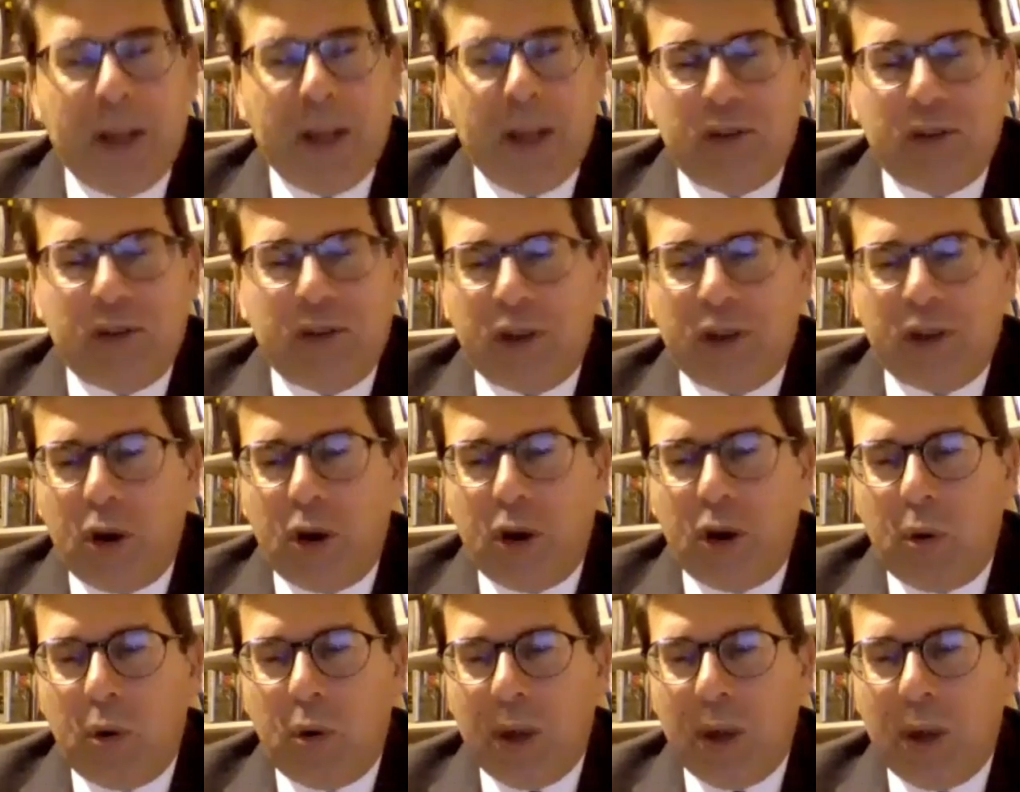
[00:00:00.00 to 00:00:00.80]

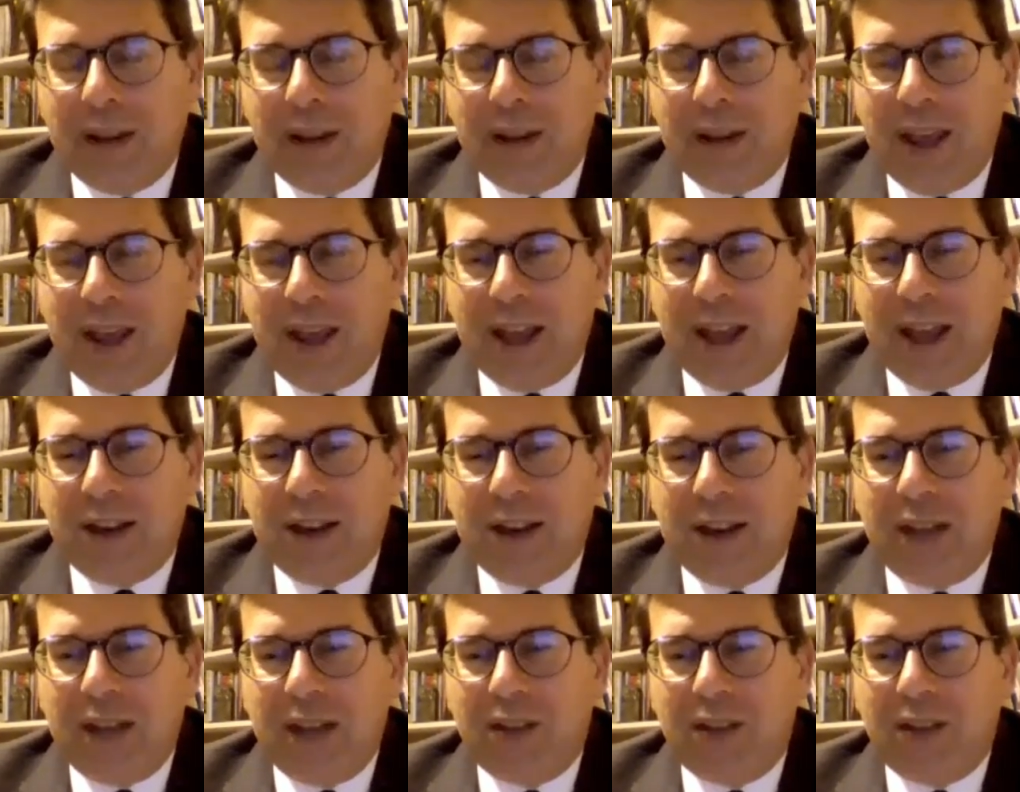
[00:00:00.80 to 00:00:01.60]
so
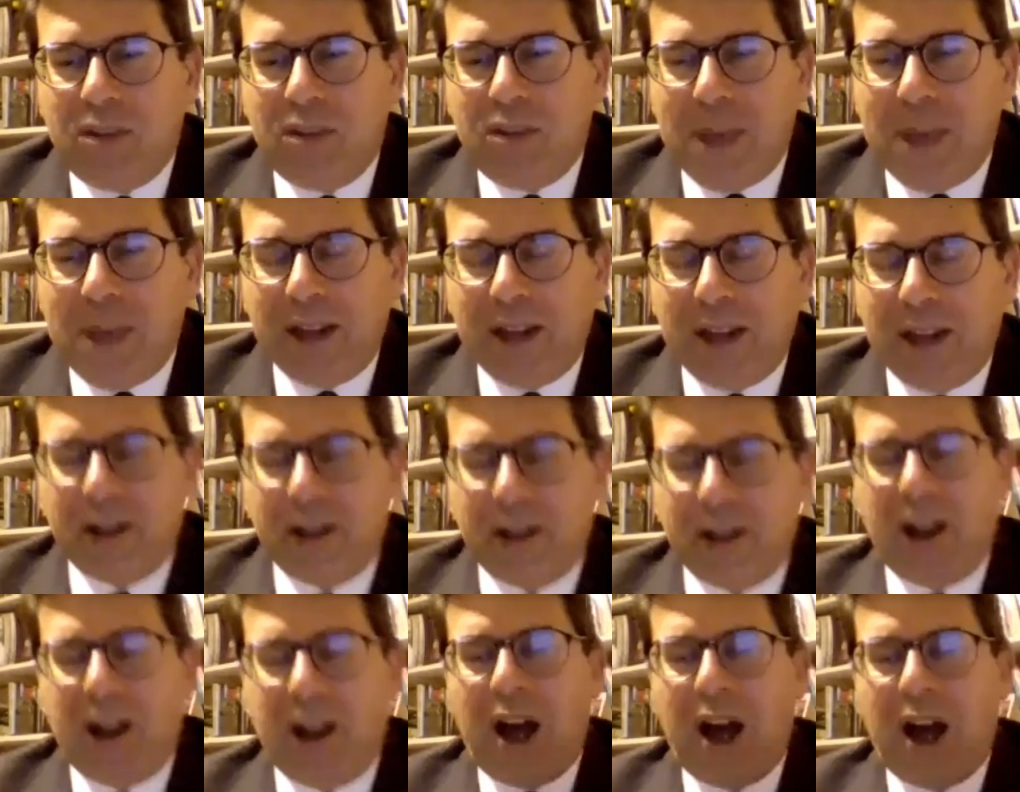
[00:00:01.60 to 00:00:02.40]
it does make it a
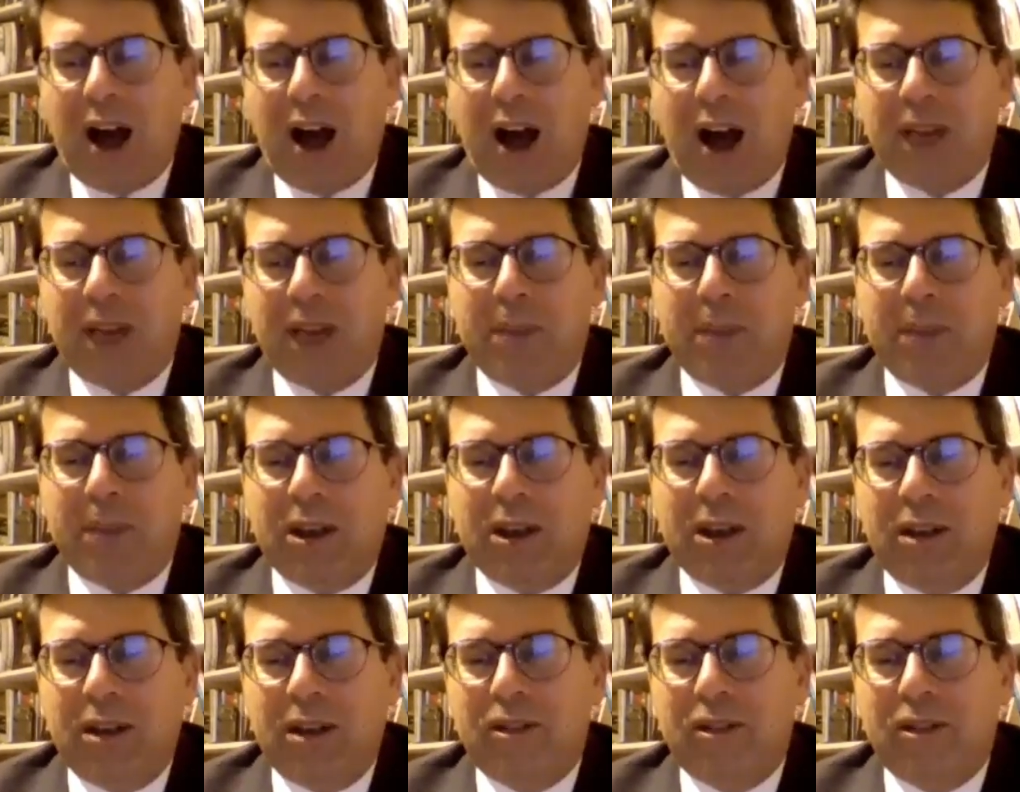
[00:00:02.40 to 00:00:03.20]
little odd,
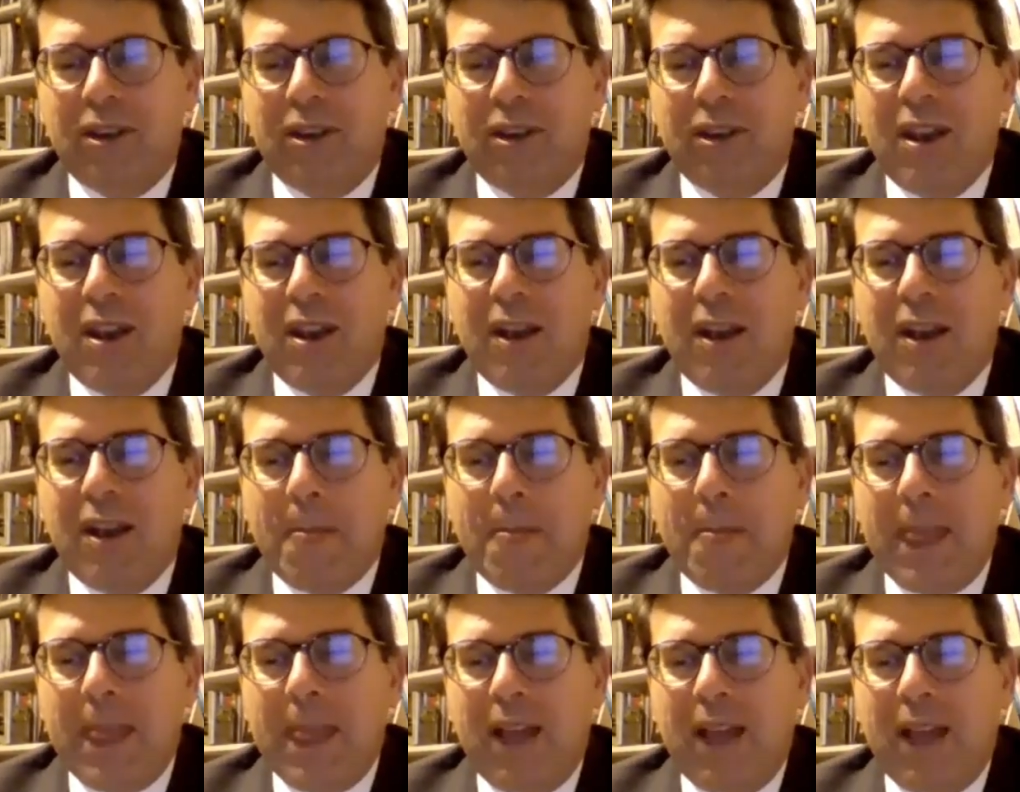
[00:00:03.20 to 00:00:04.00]
because
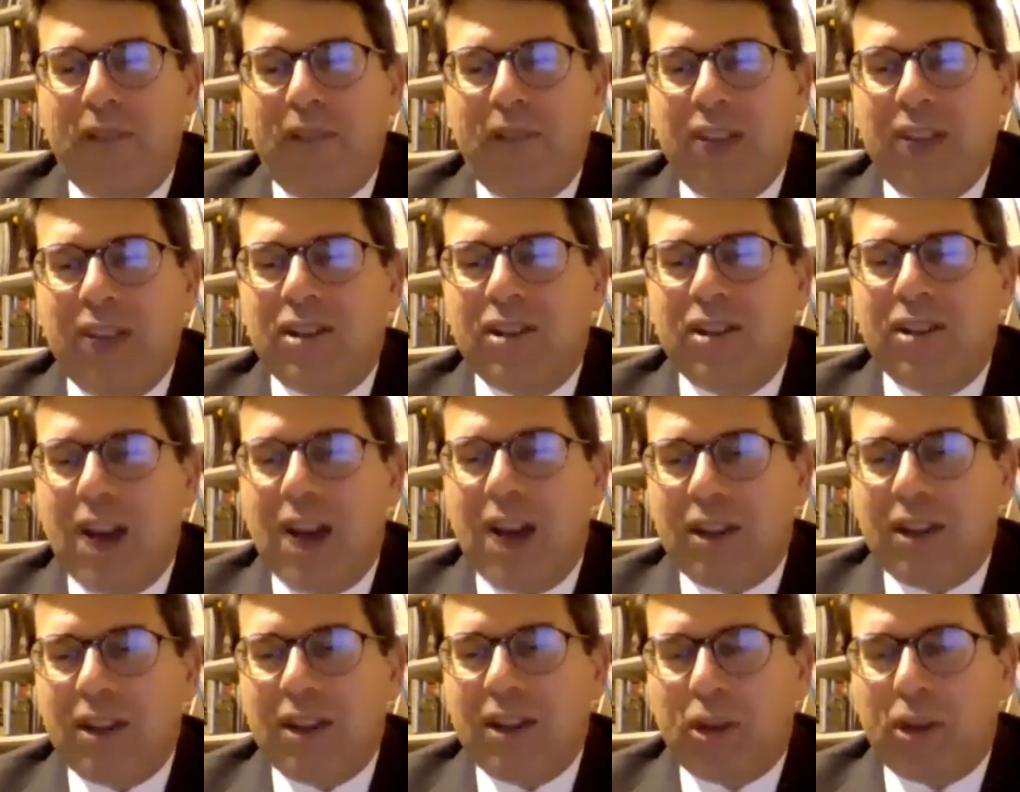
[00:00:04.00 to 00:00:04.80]
if they
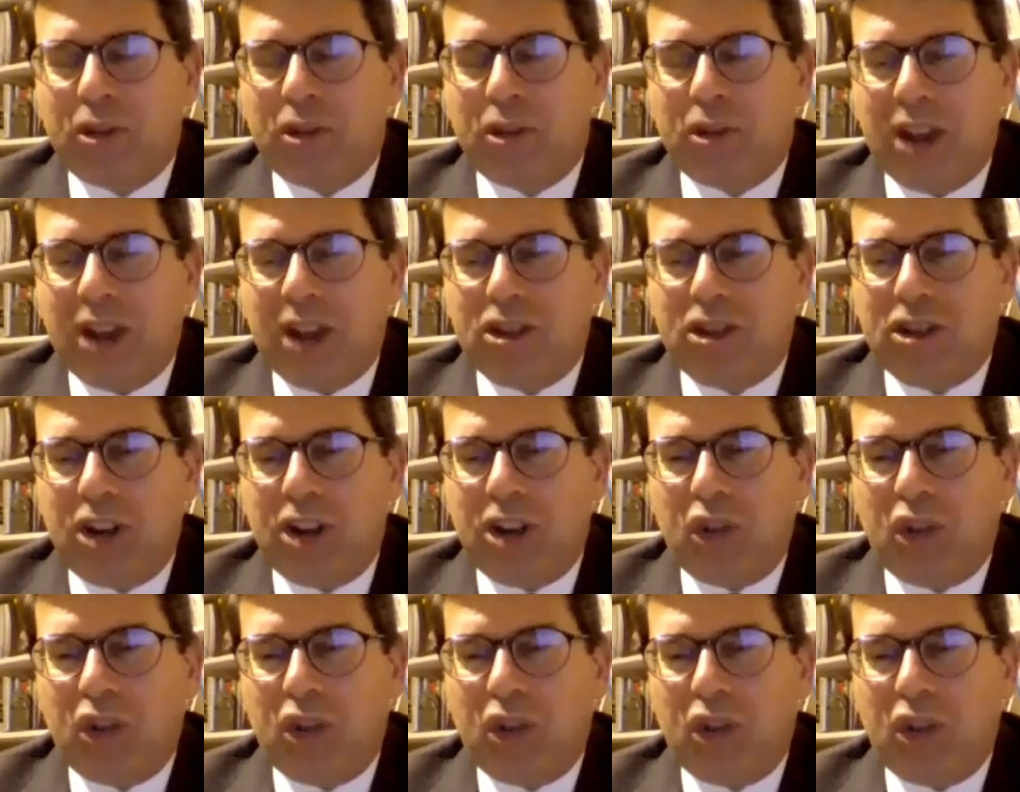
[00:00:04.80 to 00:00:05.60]
deny that they're sanctioning
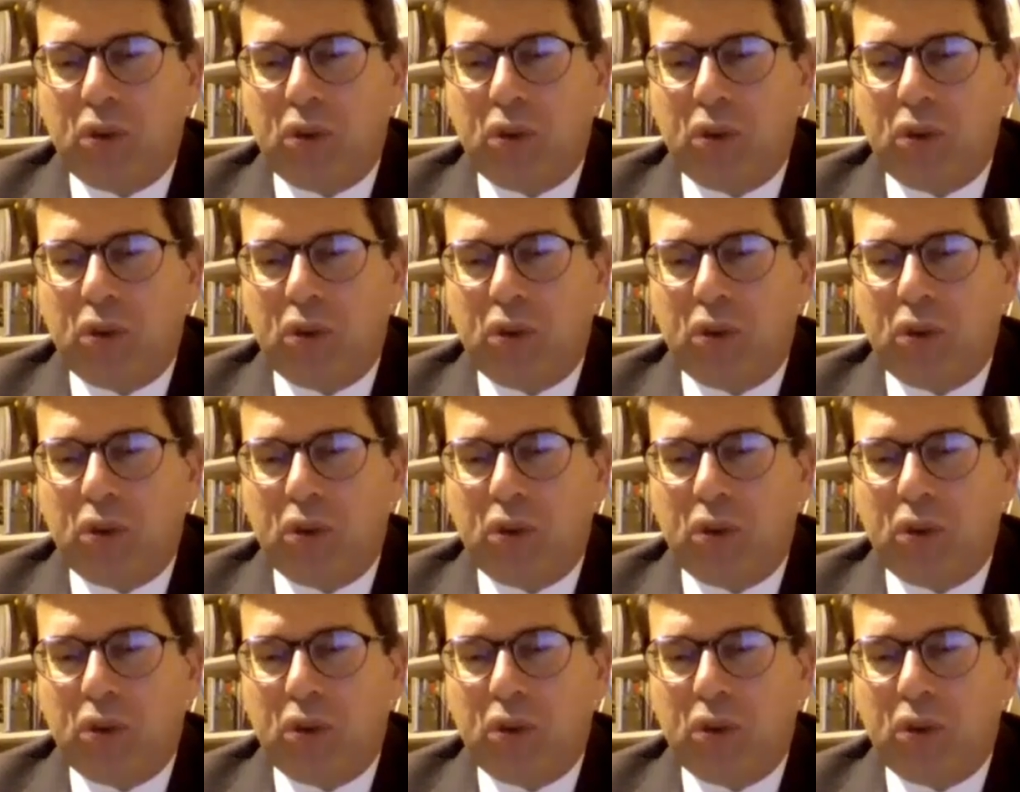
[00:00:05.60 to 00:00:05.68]
in the first